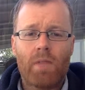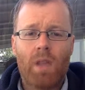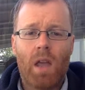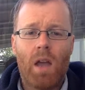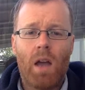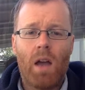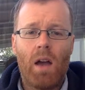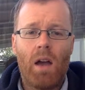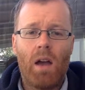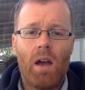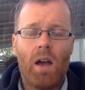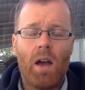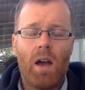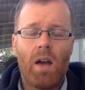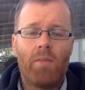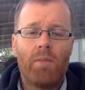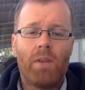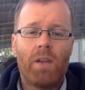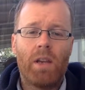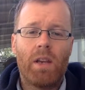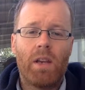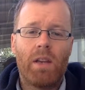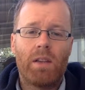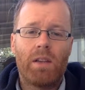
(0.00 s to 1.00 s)
how
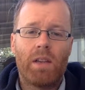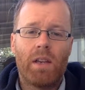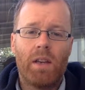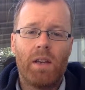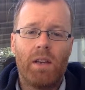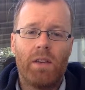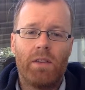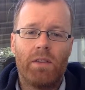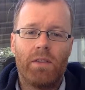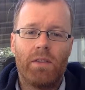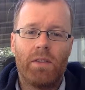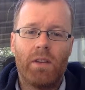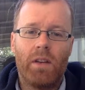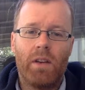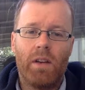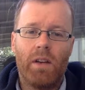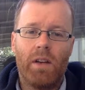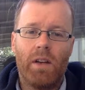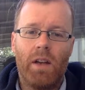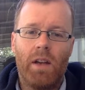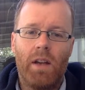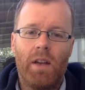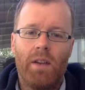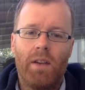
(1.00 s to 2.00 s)
many it has,
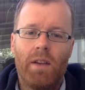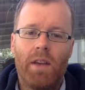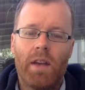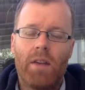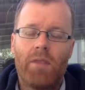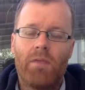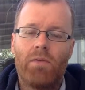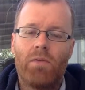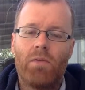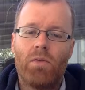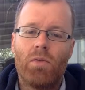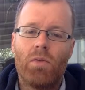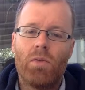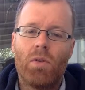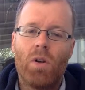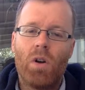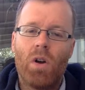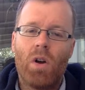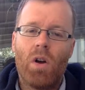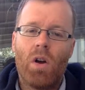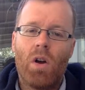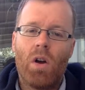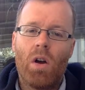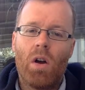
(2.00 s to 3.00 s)
and therefore
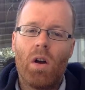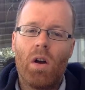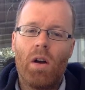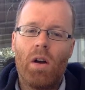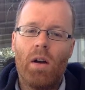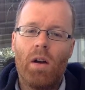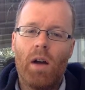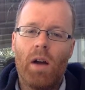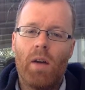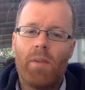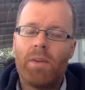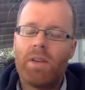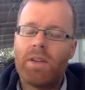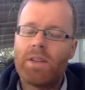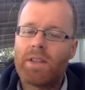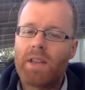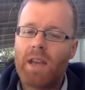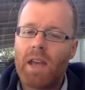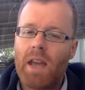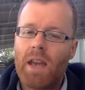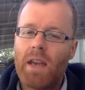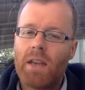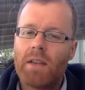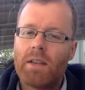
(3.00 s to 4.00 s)
how many it's
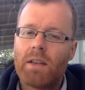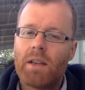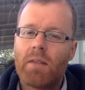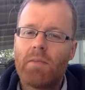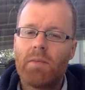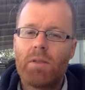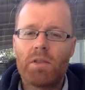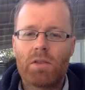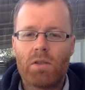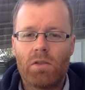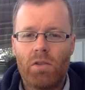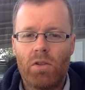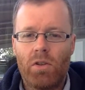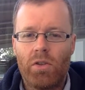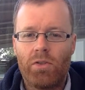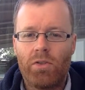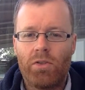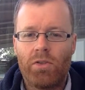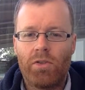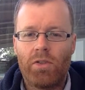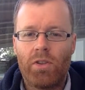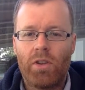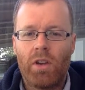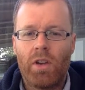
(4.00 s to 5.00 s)
gained, how many it's
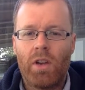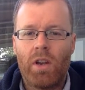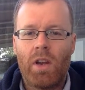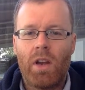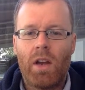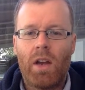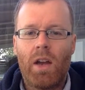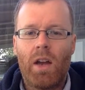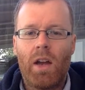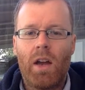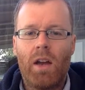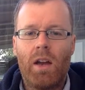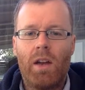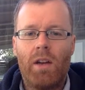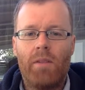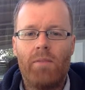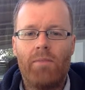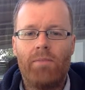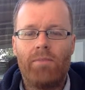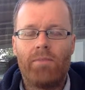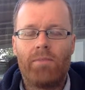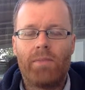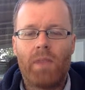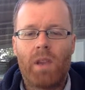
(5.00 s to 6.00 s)
lost,
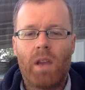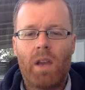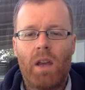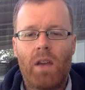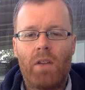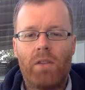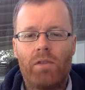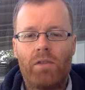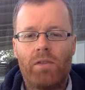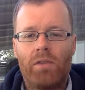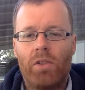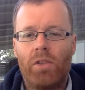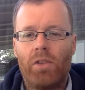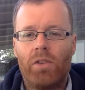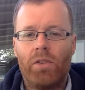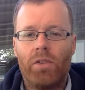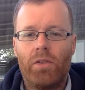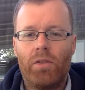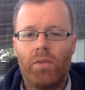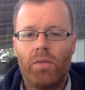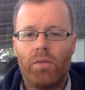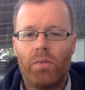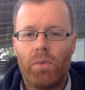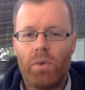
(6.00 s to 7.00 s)
as a result
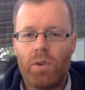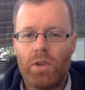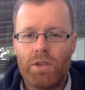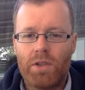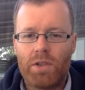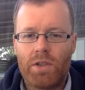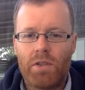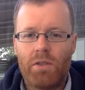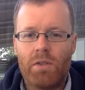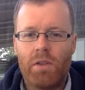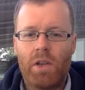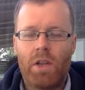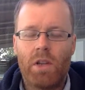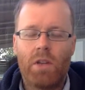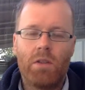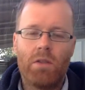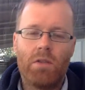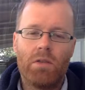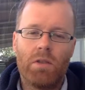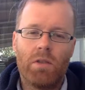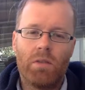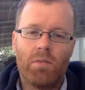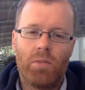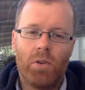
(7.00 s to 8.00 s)
of what it's doing and who
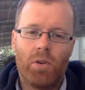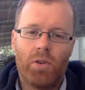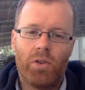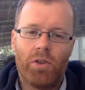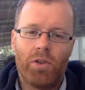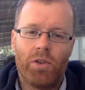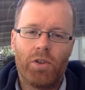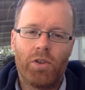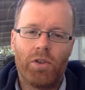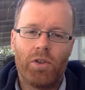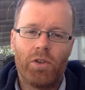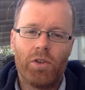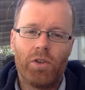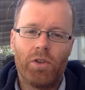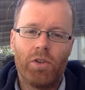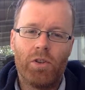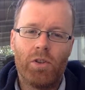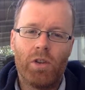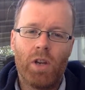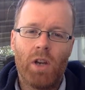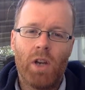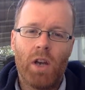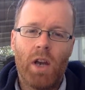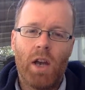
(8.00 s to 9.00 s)
it's bonded to,
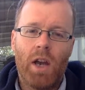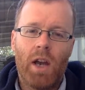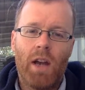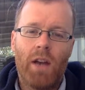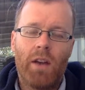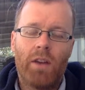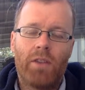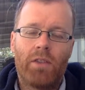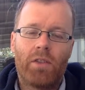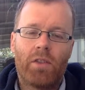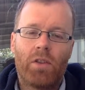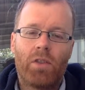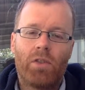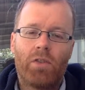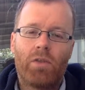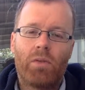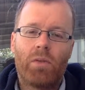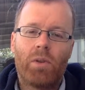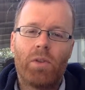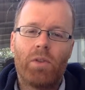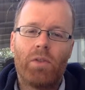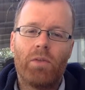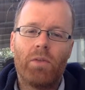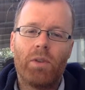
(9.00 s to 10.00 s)
and as a
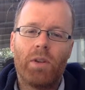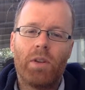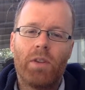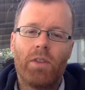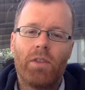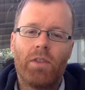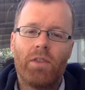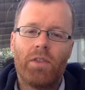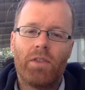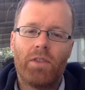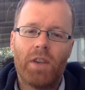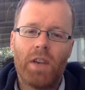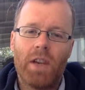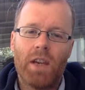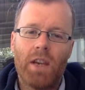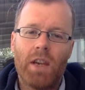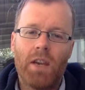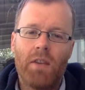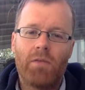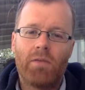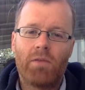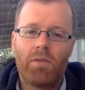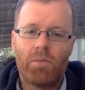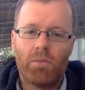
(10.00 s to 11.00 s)
consequence we can see
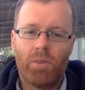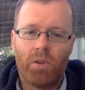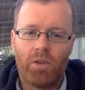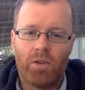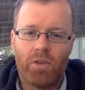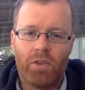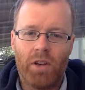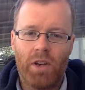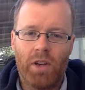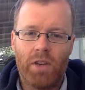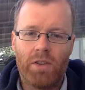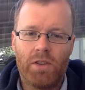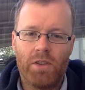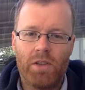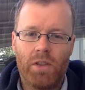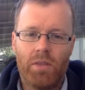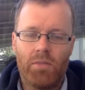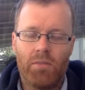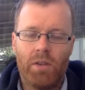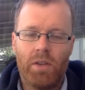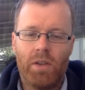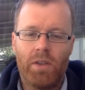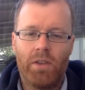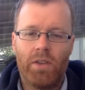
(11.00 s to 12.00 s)
from oxidation
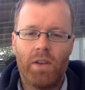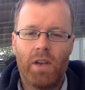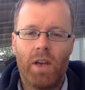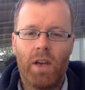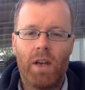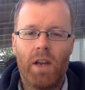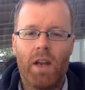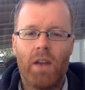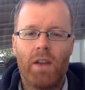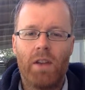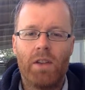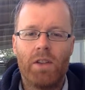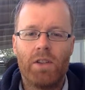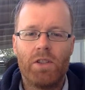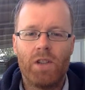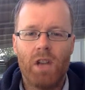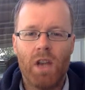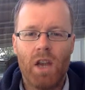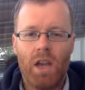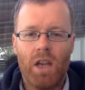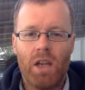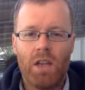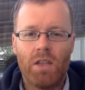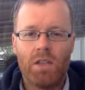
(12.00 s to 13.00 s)
numbers and how they
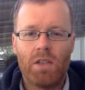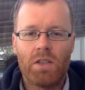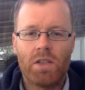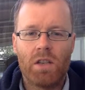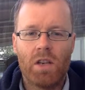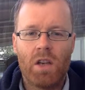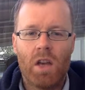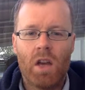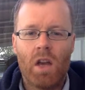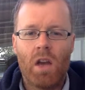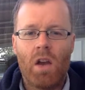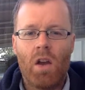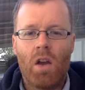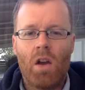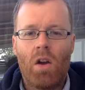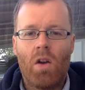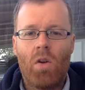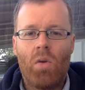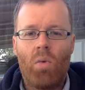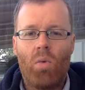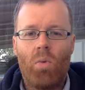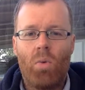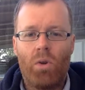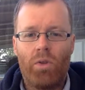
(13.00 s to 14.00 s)
change
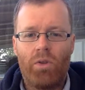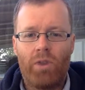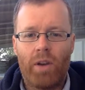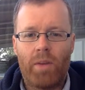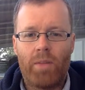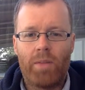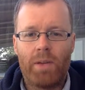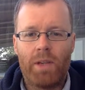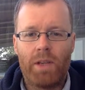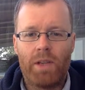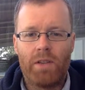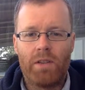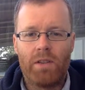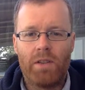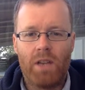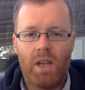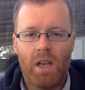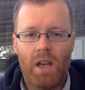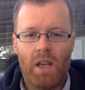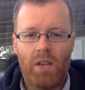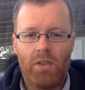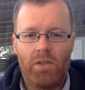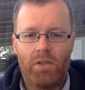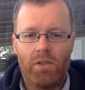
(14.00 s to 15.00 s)
what's happening to the
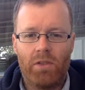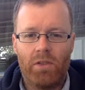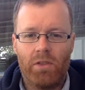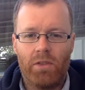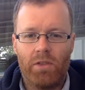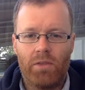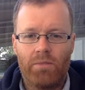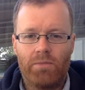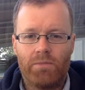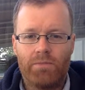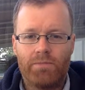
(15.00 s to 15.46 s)
electrons.